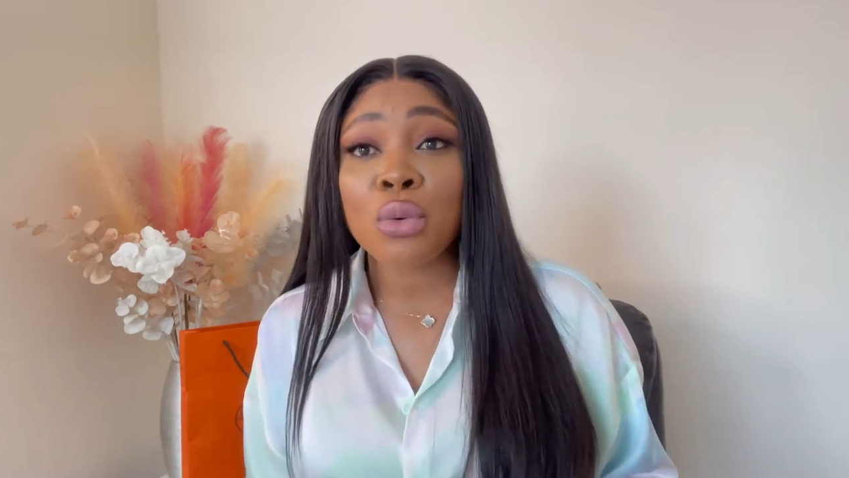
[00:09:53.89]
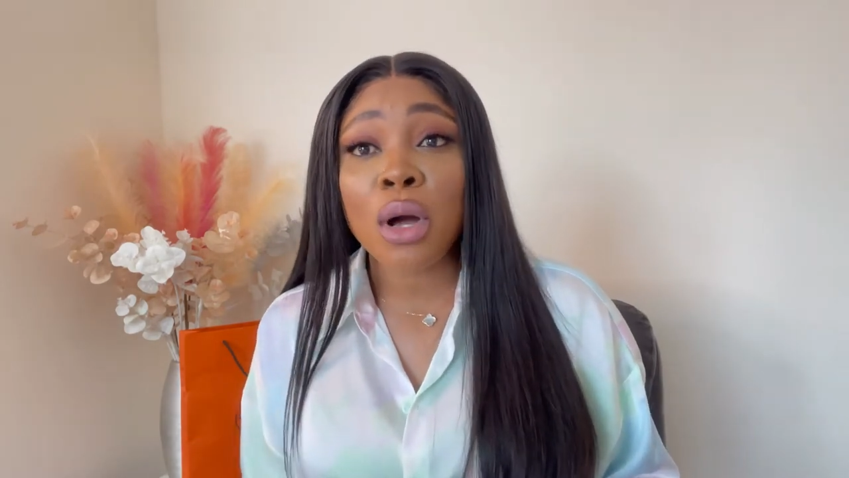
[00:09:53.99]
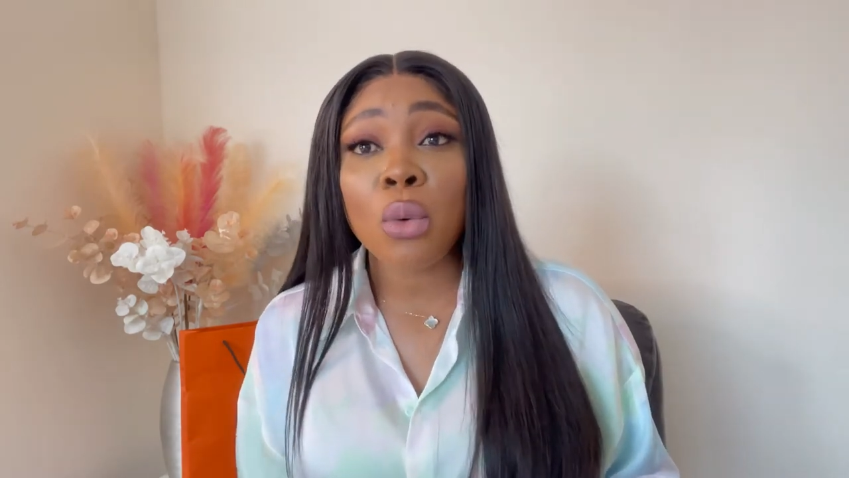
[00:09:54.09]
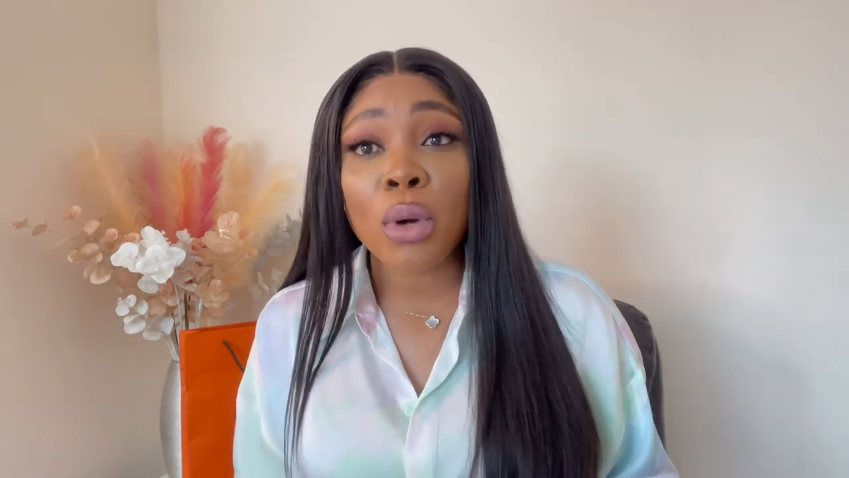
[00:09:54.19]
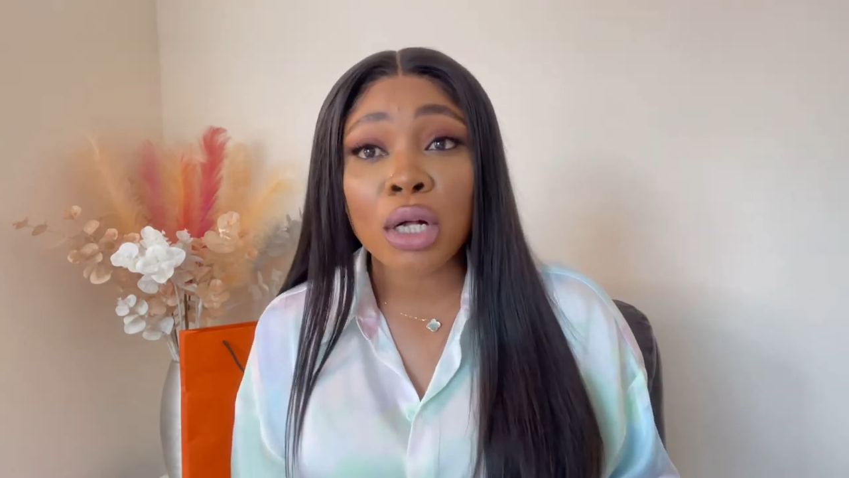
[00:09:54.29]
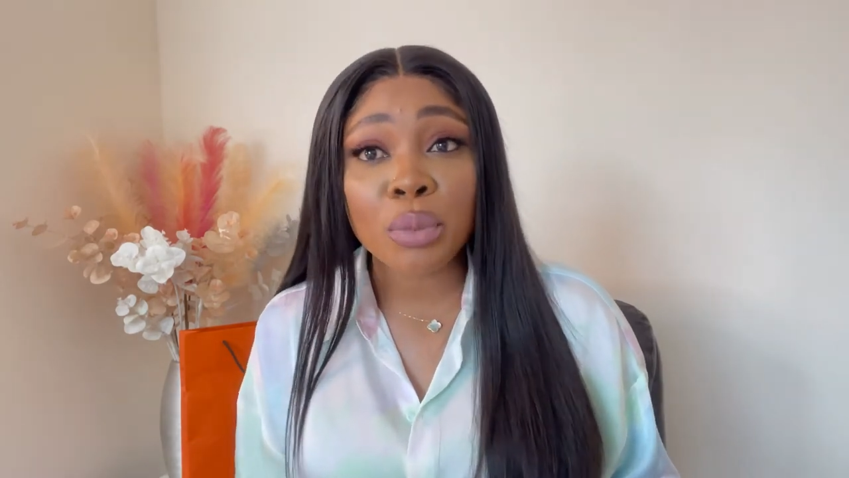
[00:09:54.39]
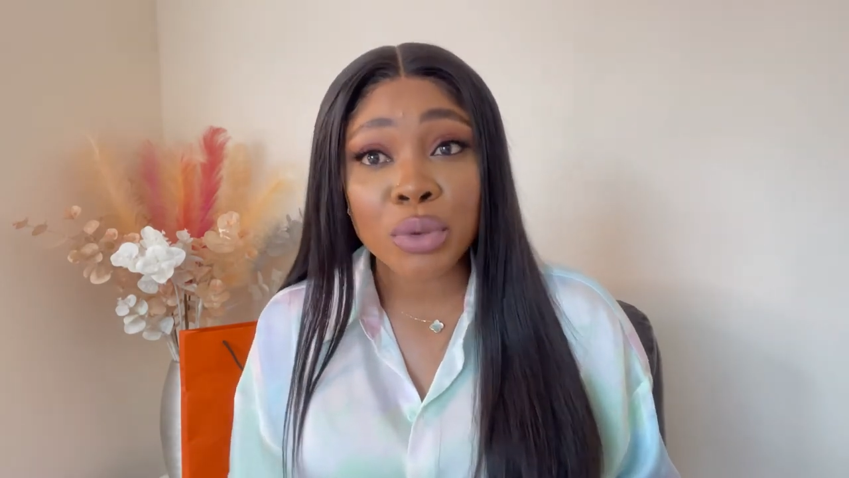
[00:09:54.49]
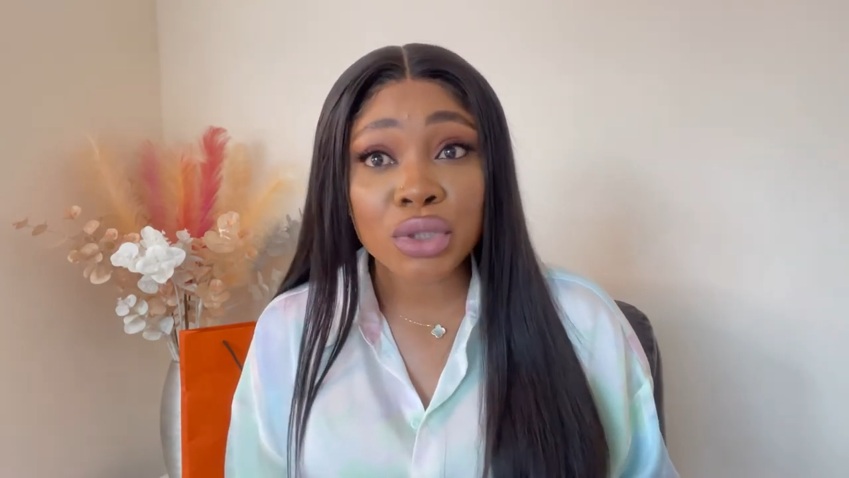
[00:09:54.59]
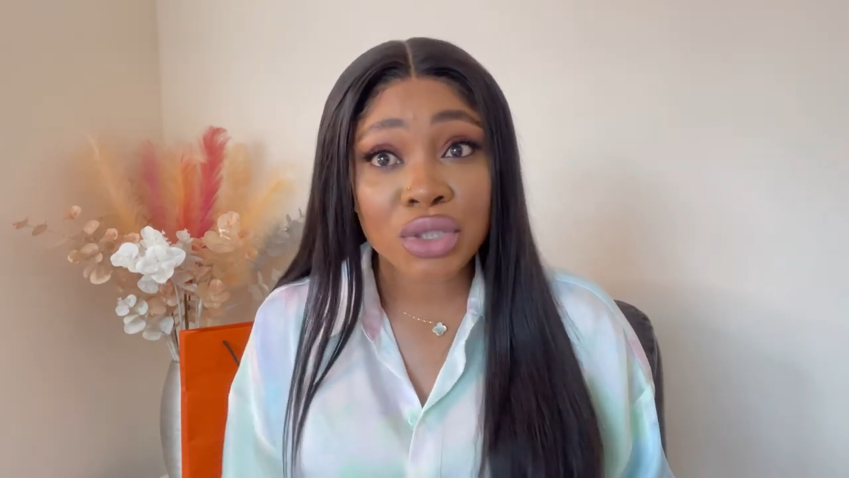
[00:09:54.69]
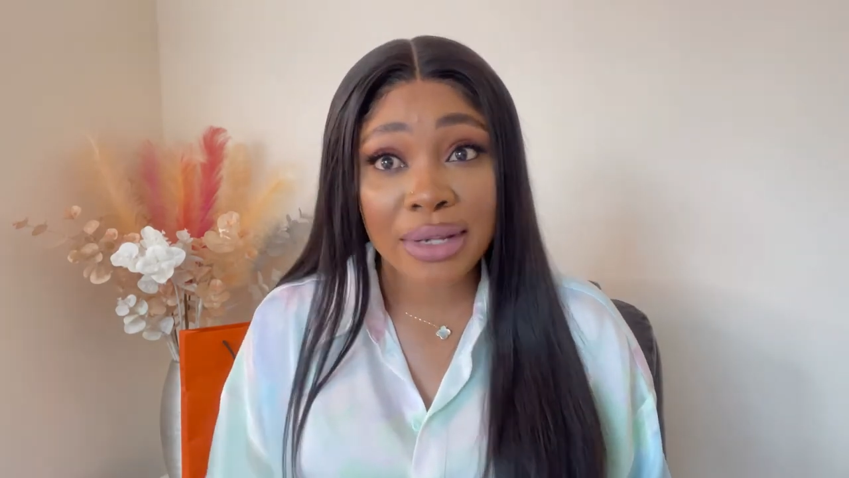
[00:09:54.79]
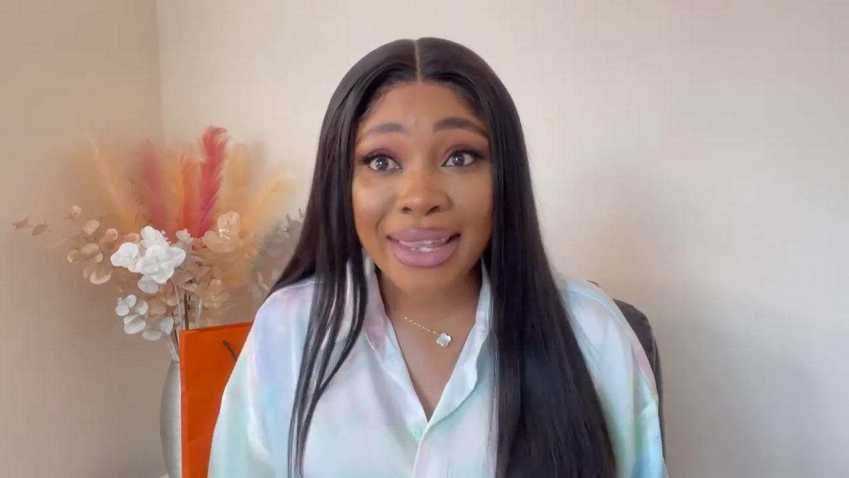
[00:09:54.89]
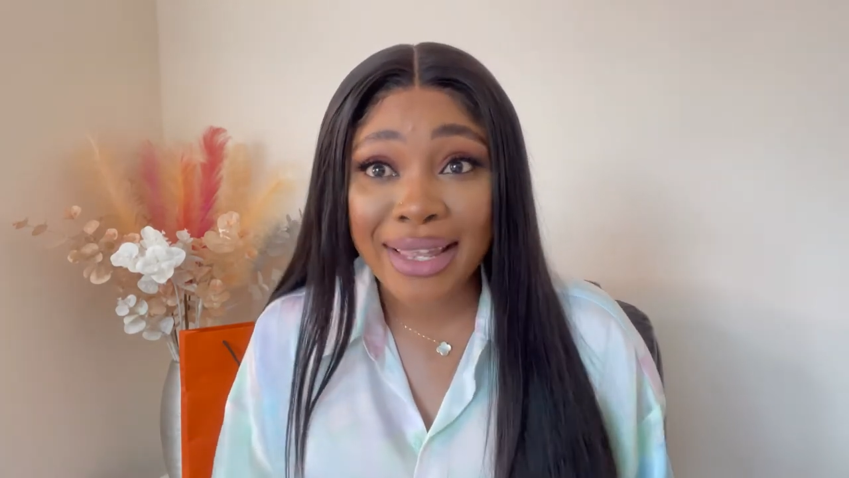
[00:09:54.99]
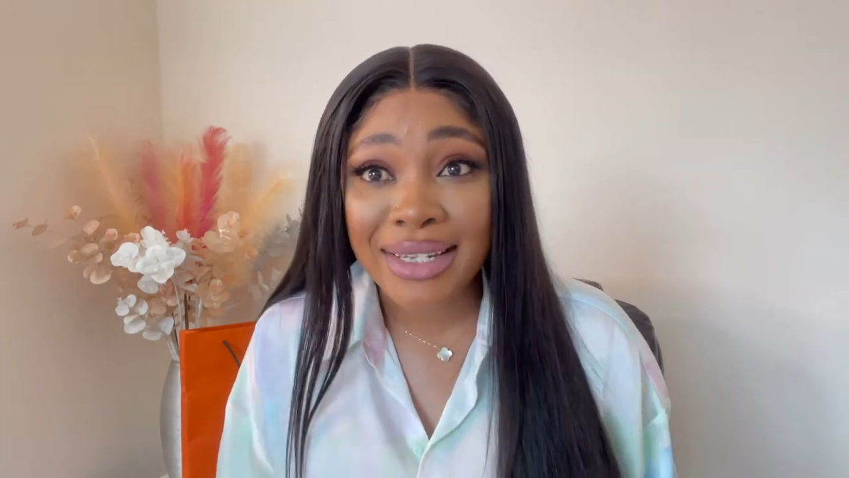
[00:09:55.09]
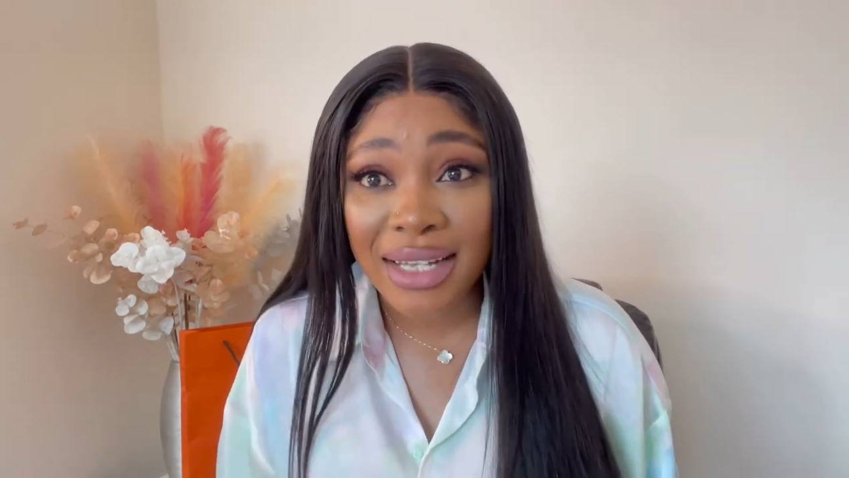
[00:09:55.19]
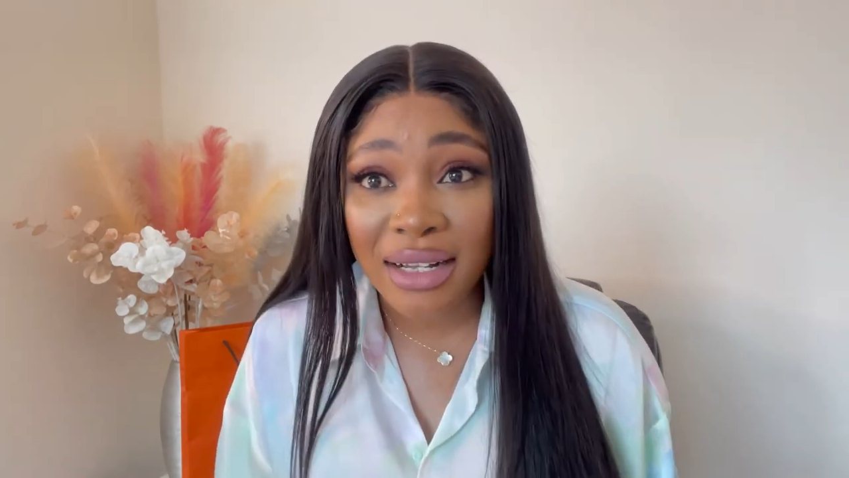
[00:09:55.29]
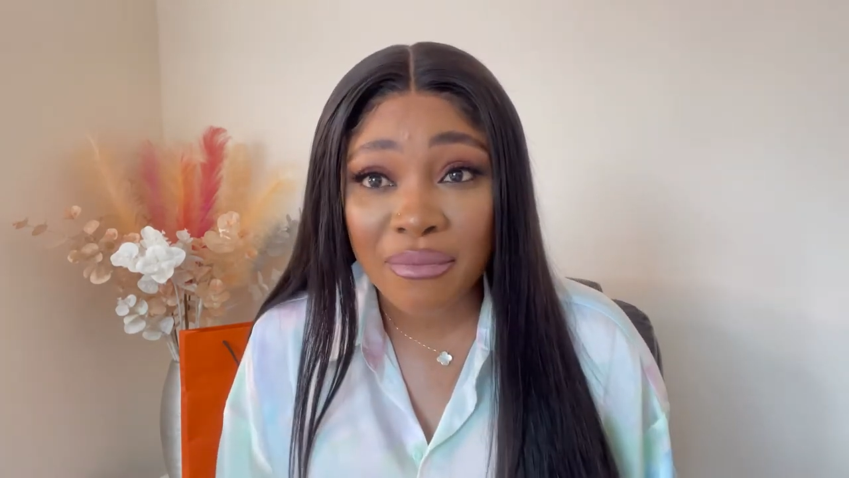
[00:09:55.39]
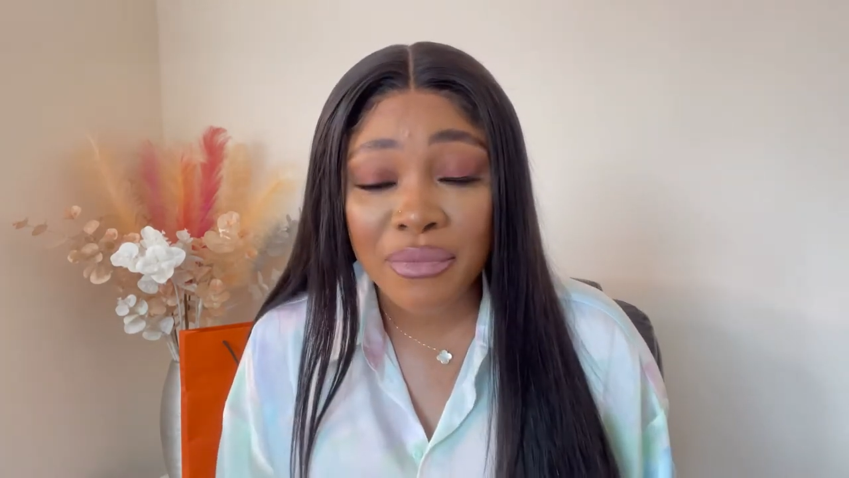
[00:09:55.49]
are well put together.